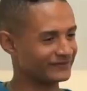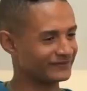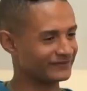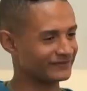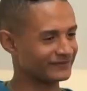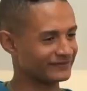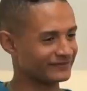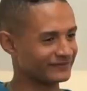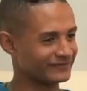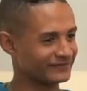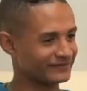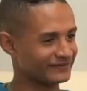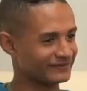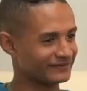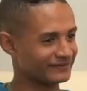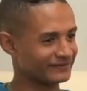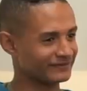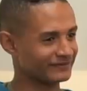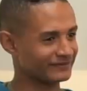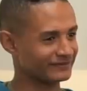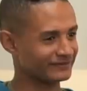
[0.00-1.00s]

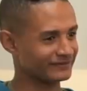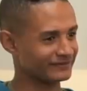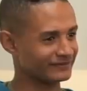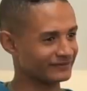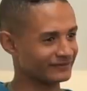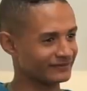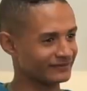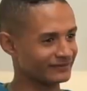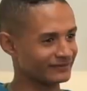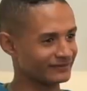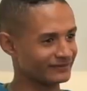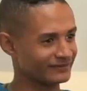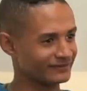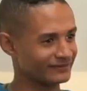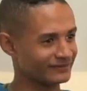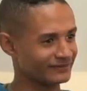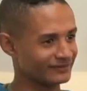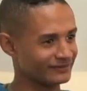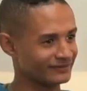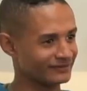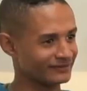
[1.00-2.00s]

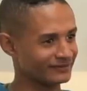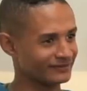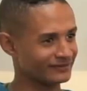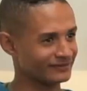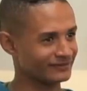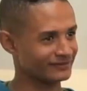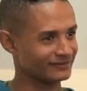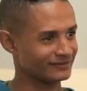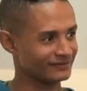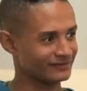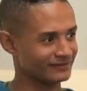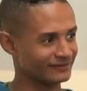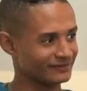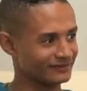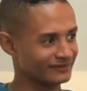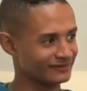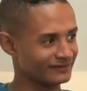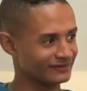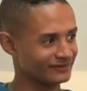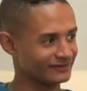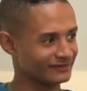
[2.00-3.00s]

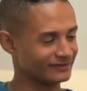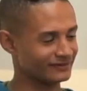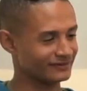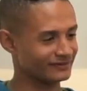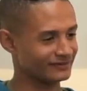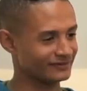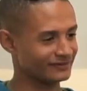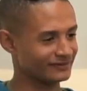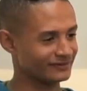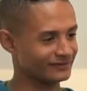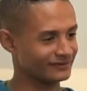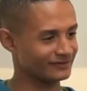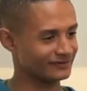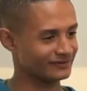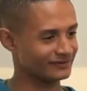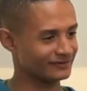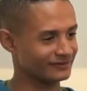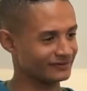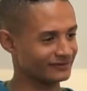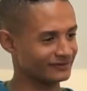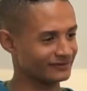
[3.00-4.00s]

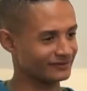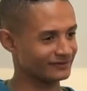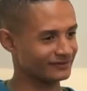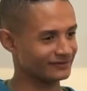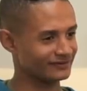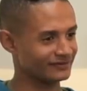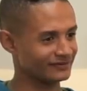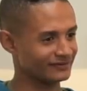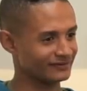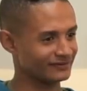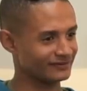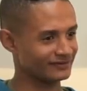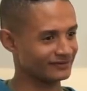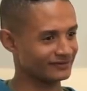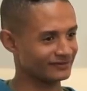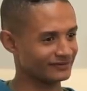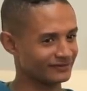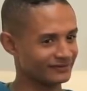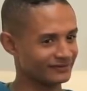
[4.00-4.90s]
(silent)